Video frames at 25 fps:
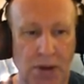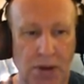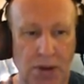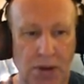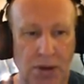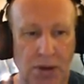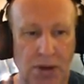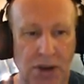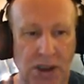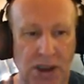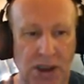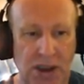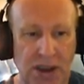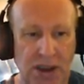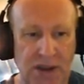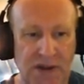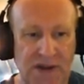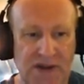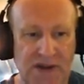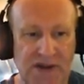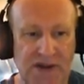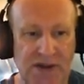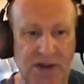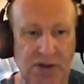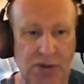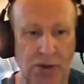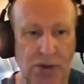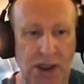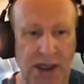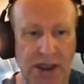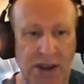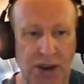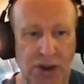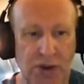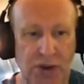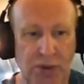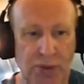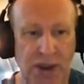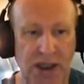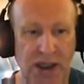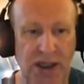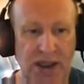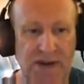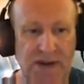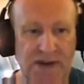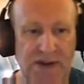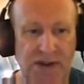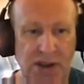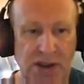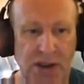learn this the right way,
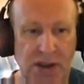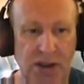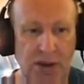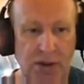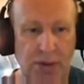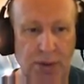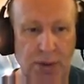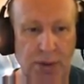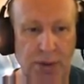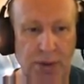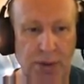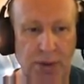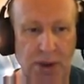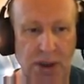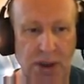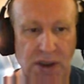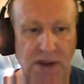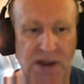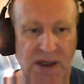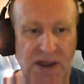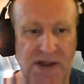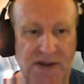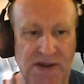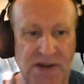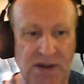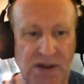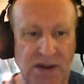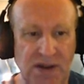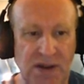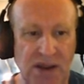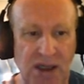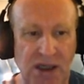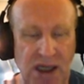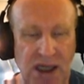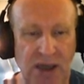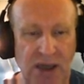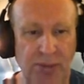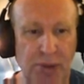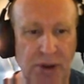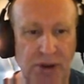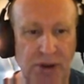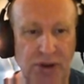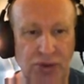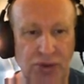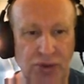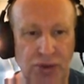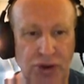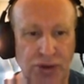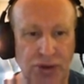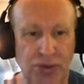so it doesn't happen
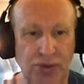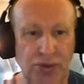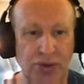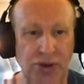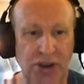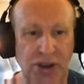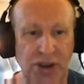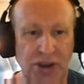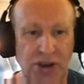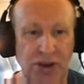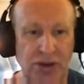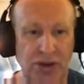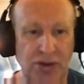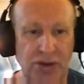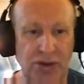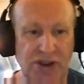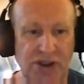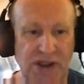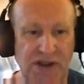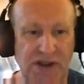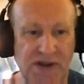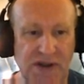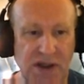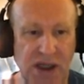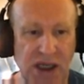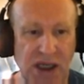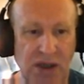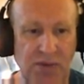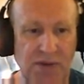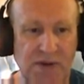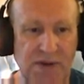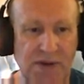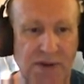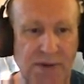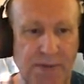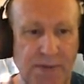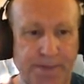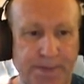to you in your chess games.